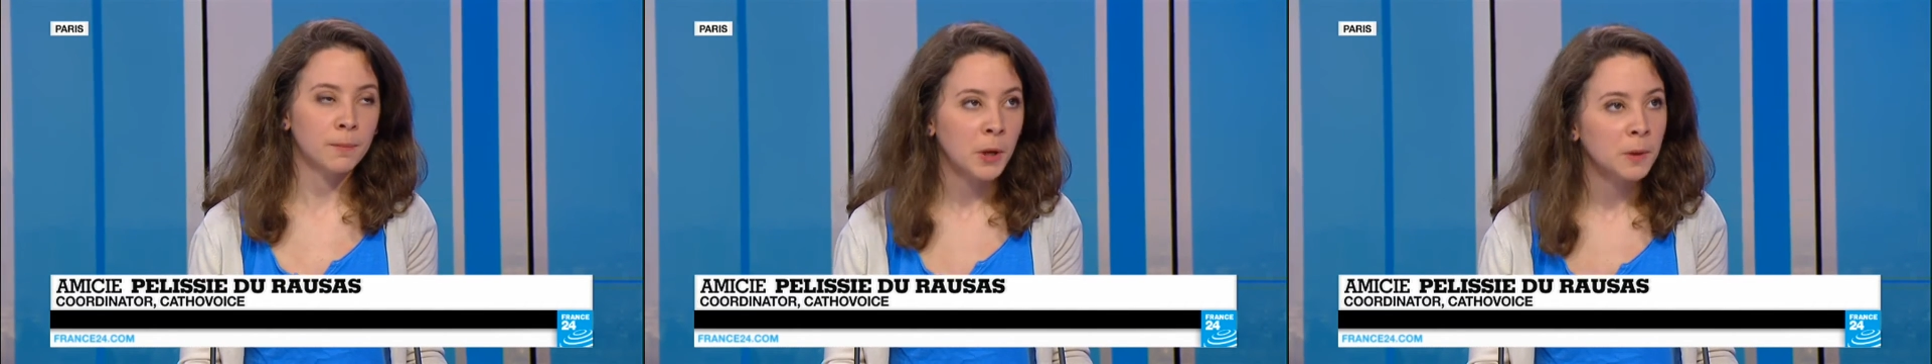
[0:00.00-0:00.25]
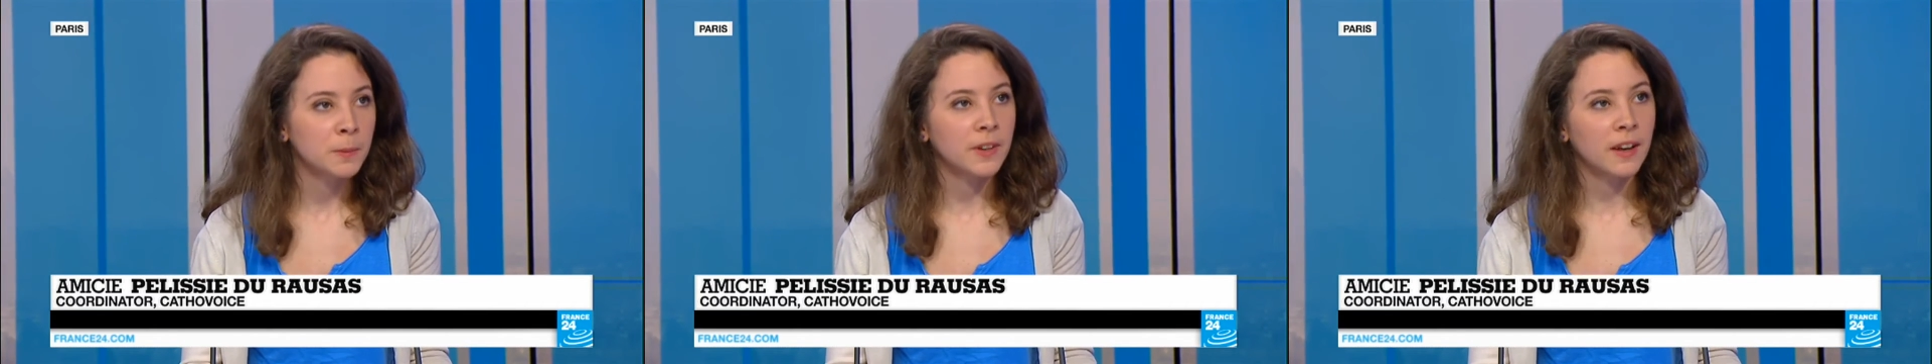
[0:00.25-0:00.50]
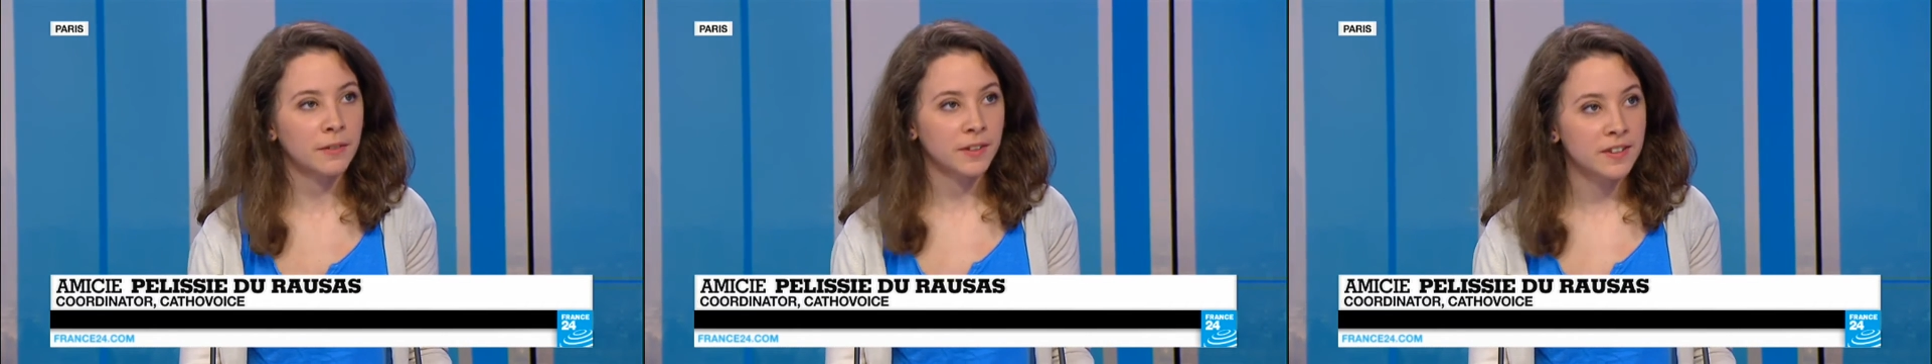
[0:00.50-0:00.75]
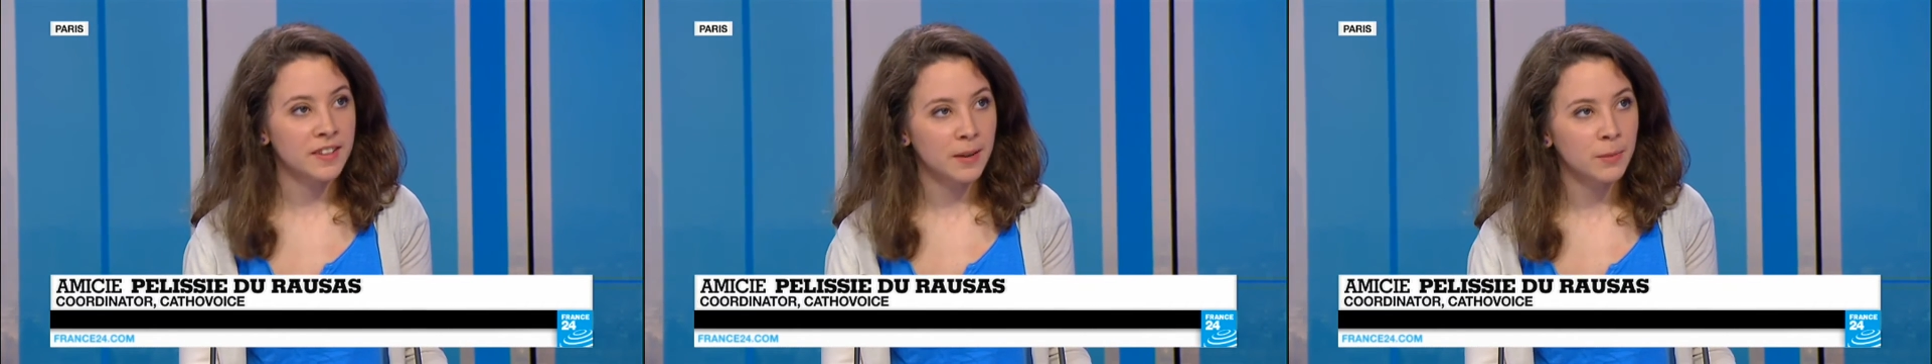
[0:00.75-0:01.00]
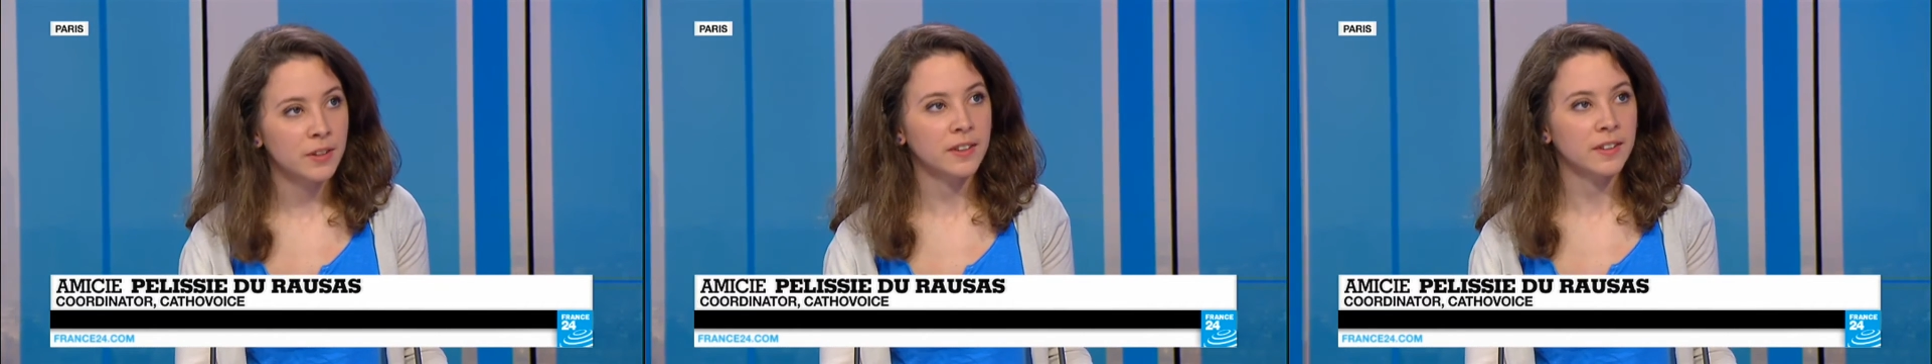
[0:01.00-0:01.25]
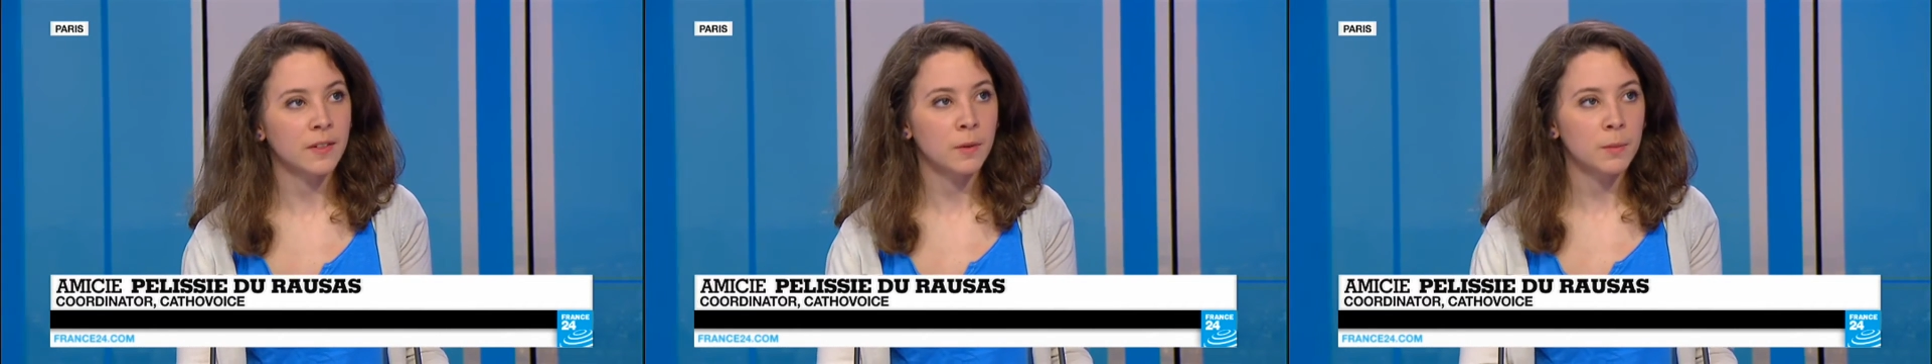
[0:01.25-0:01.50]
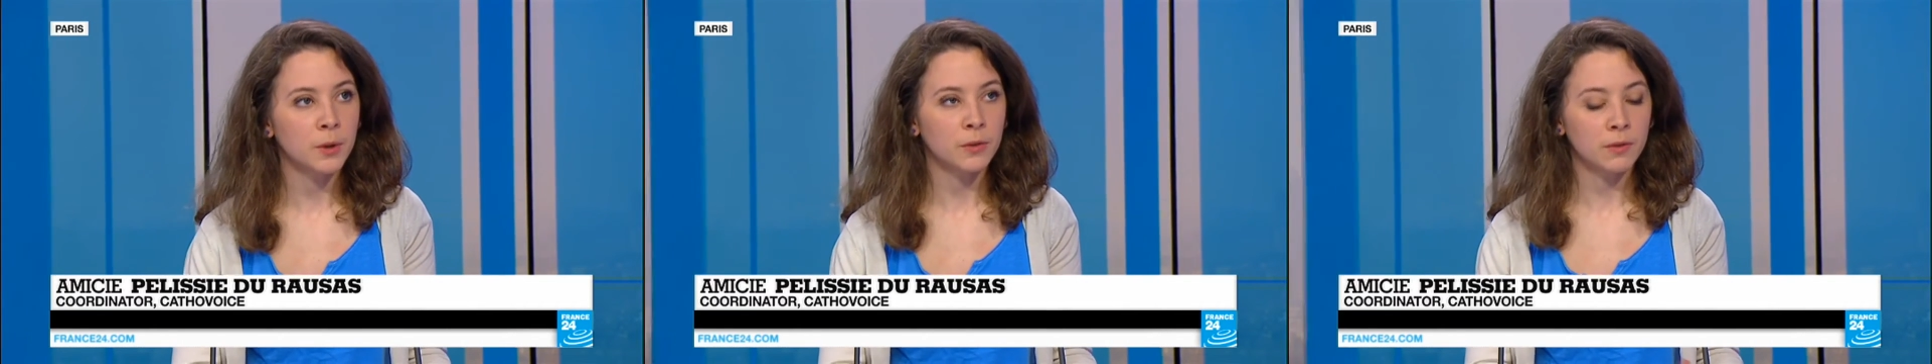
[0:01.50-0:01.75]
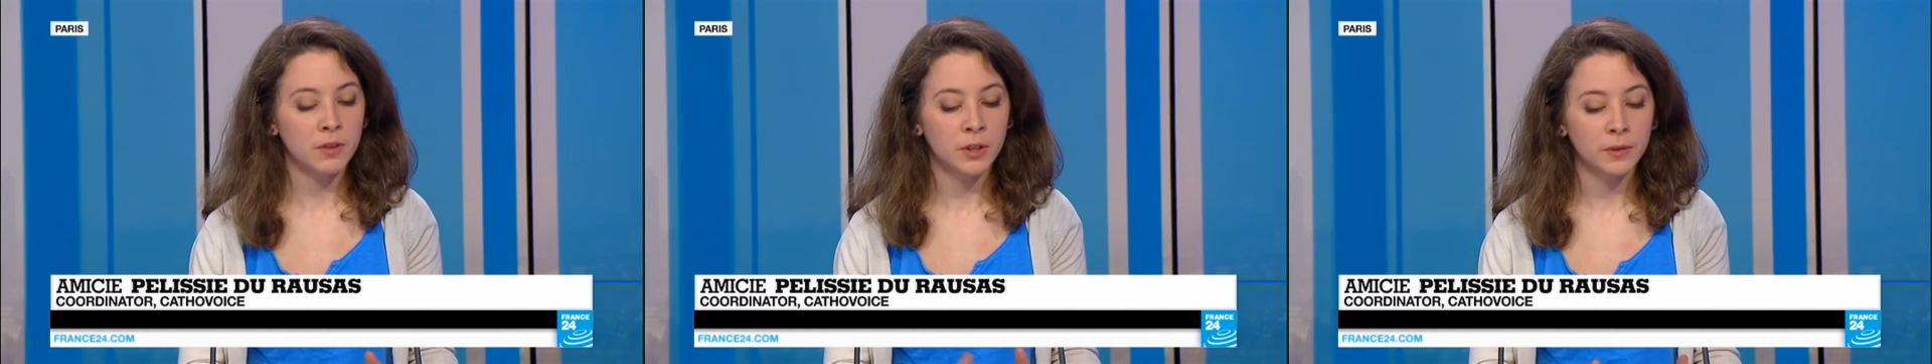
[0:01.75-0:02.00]
popes have condemned it in the
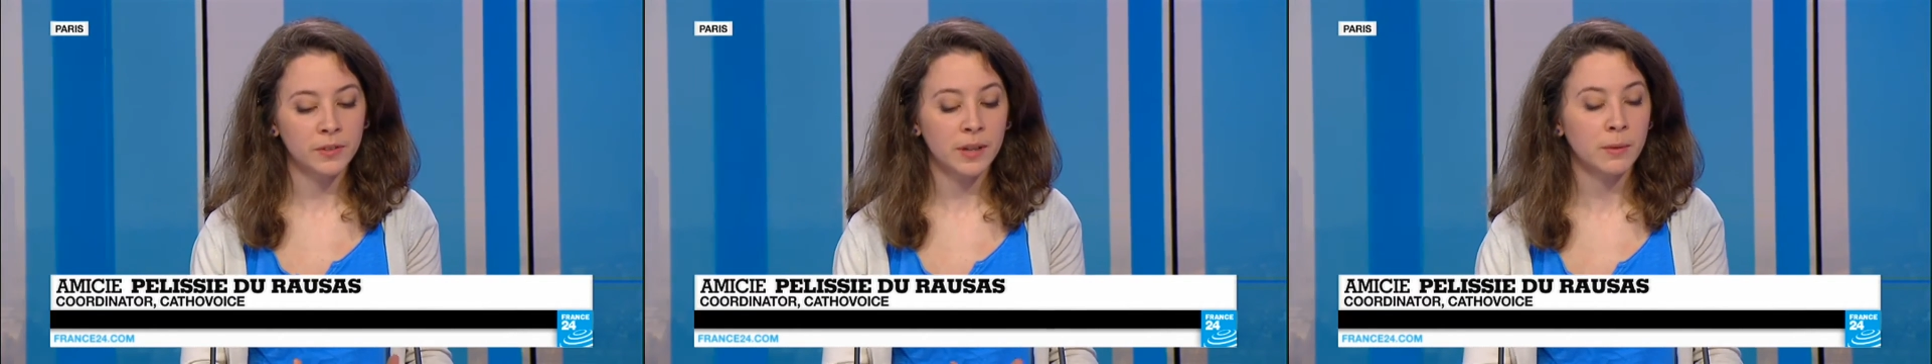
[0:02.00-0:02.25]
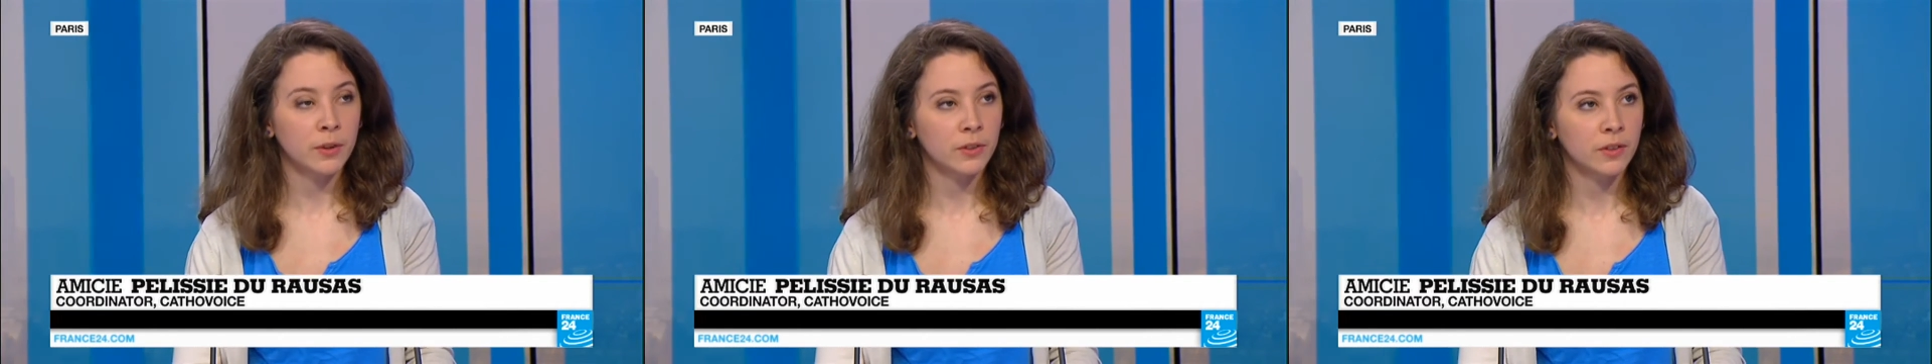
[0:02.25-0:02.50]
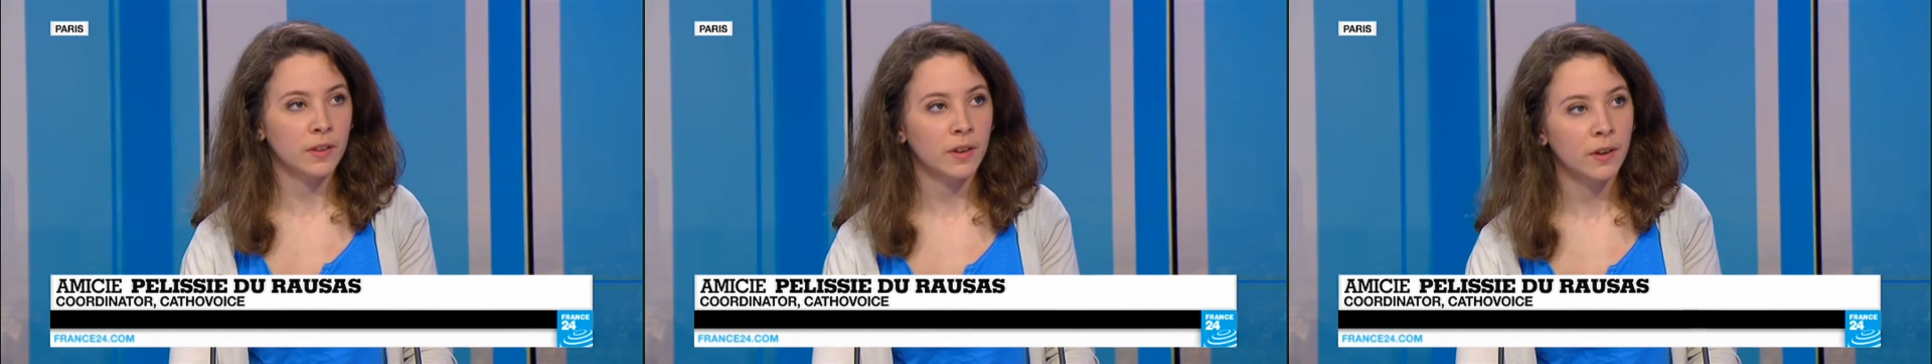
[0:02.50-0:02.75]
most serious